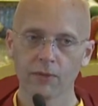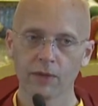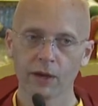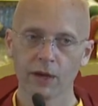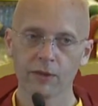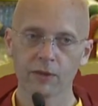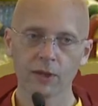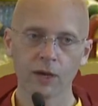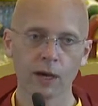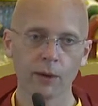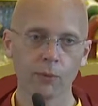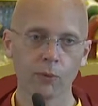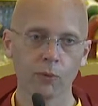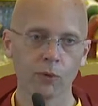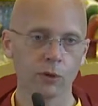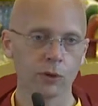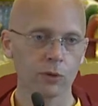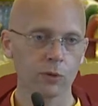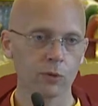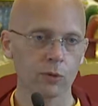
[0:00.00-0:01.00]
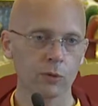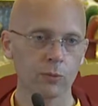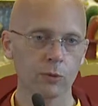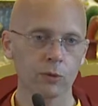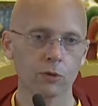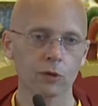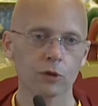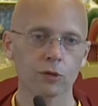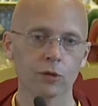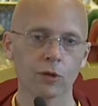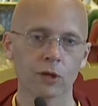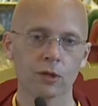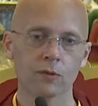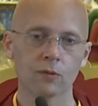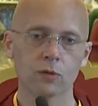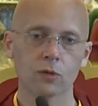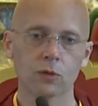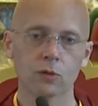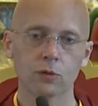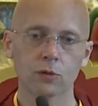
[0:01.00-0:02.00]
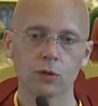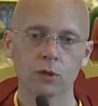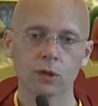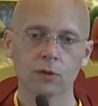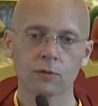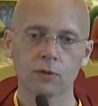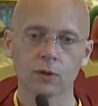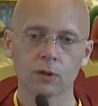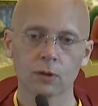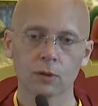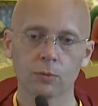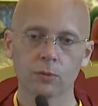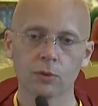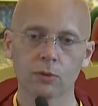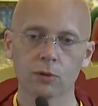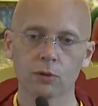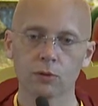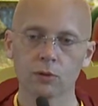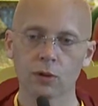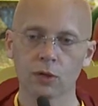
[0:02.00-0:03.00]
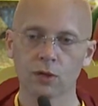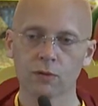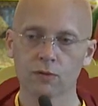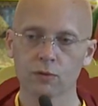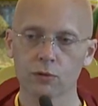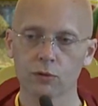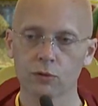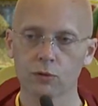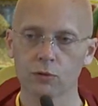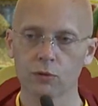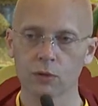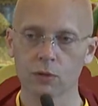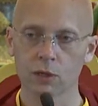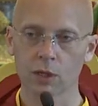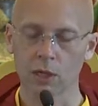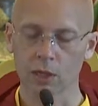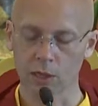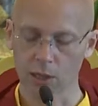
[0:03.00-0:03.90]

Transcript: at that point, when the Bodhisattva is giving, the Bodhisattva is doing that